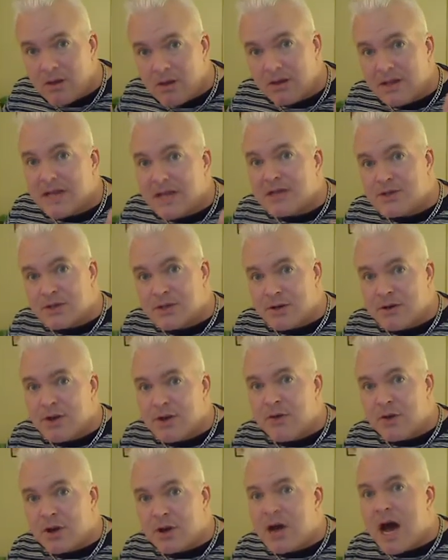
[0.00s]
like certain
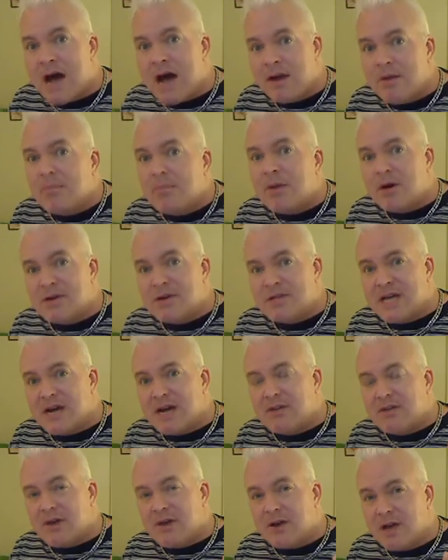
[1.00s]
other cotton balls
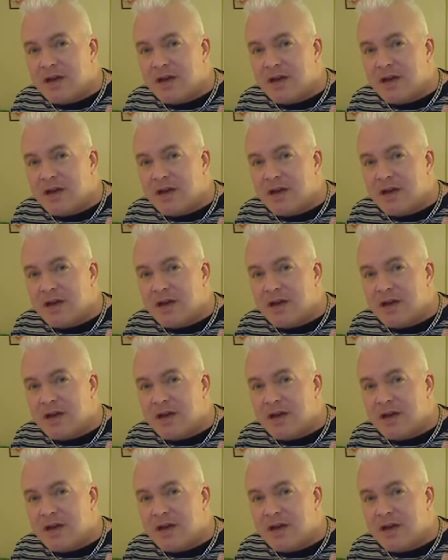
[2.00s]
out there,